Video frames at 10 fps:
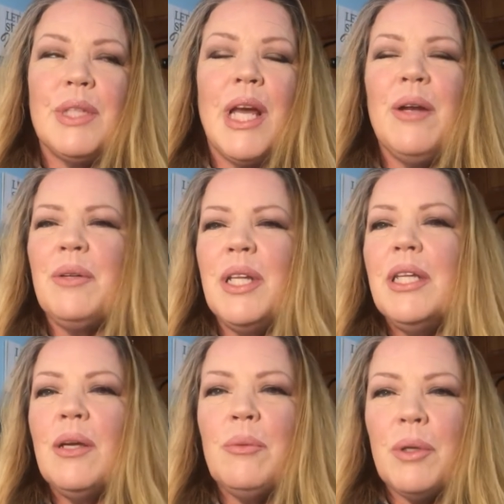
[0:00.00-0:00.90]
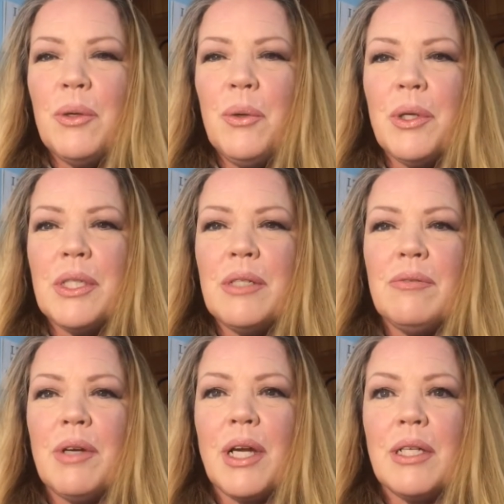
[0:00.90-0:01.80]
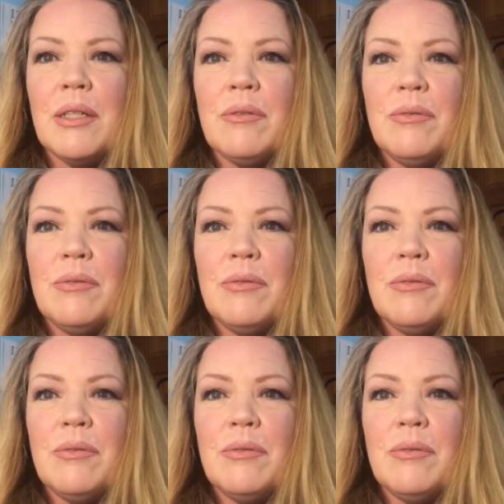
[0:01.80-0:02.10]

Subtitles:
I don't think they're real cost effective,